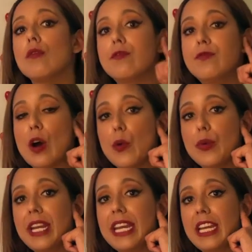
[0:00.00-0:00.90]

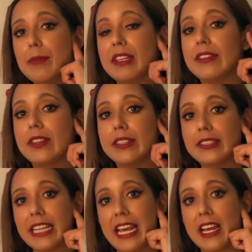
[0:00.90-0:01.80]
Phoneme is the
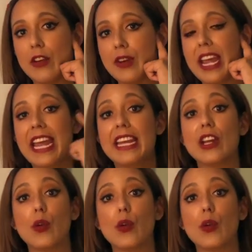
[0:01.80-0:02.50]
sound, and